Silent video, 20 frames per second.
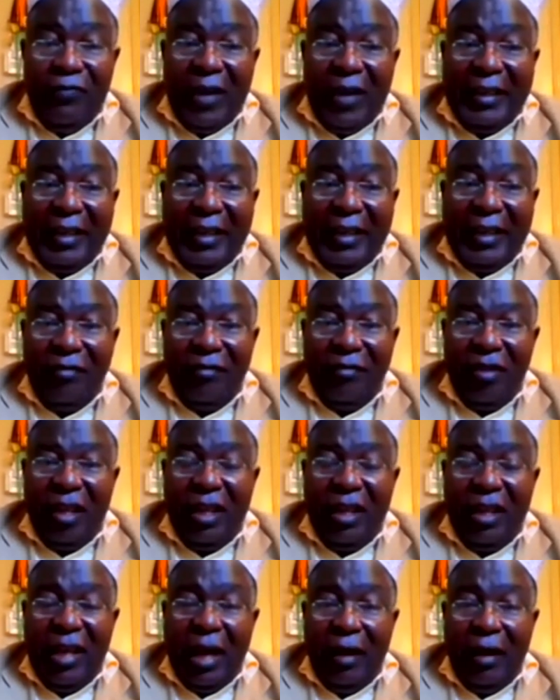funding
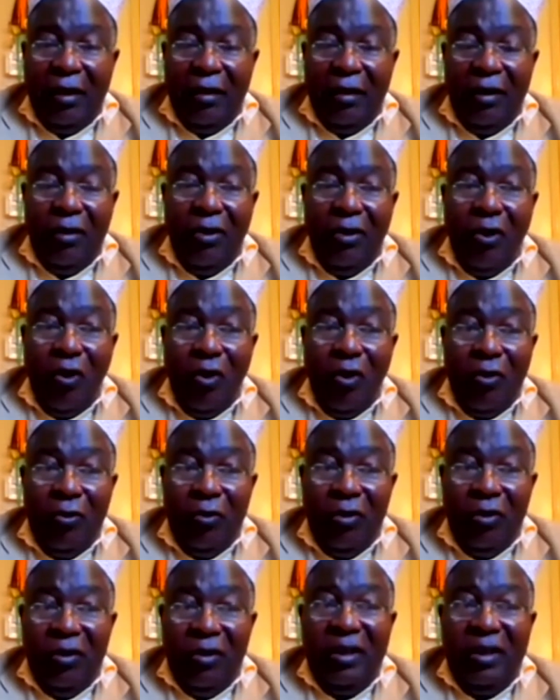the
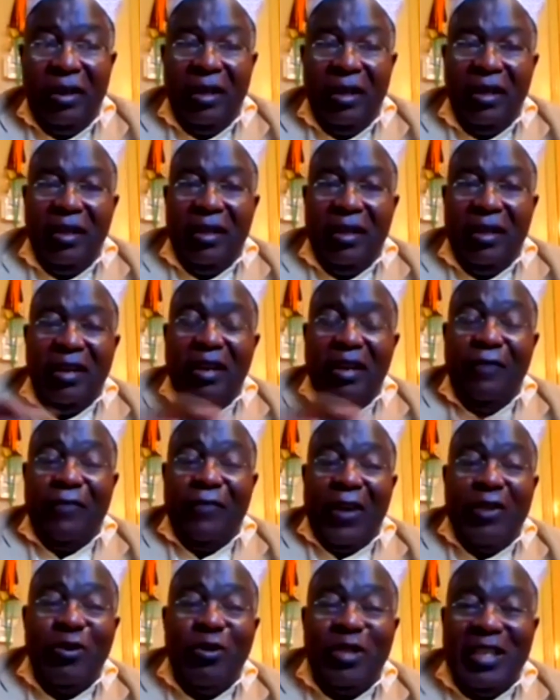low, if I
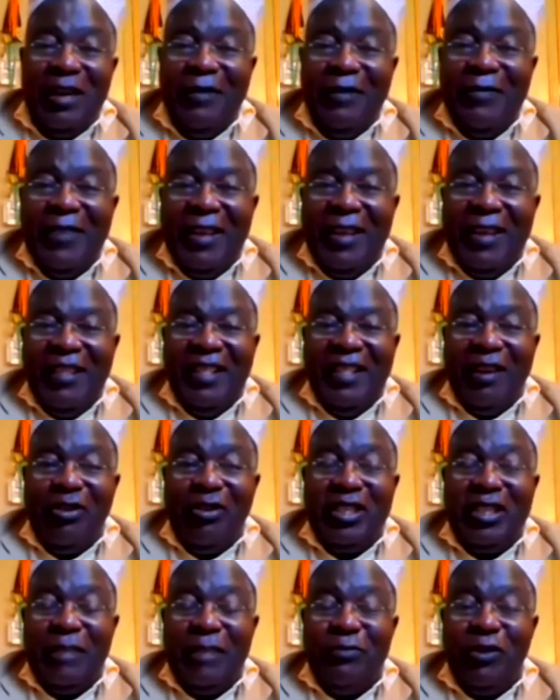use the, the
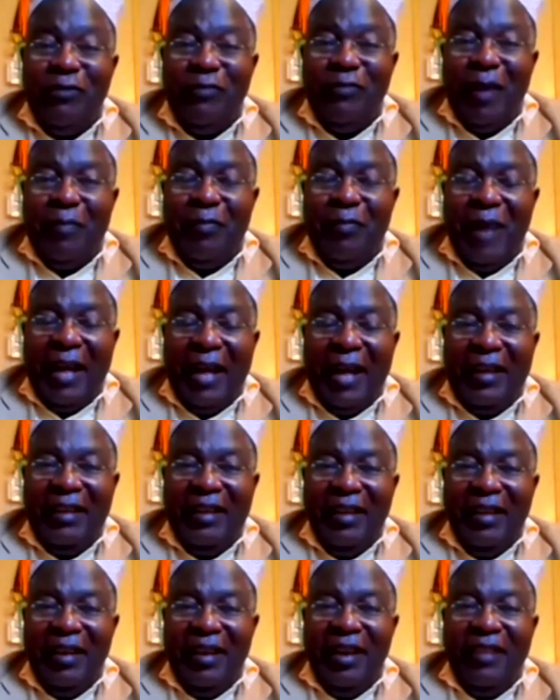concept of my brother,
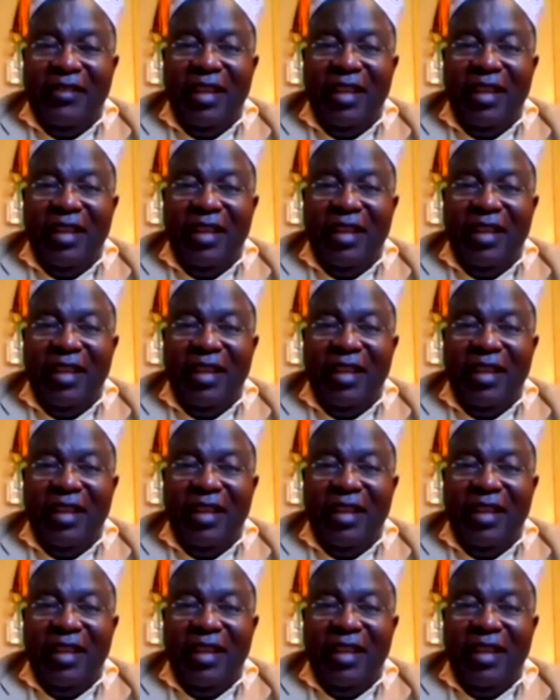mm-hmm.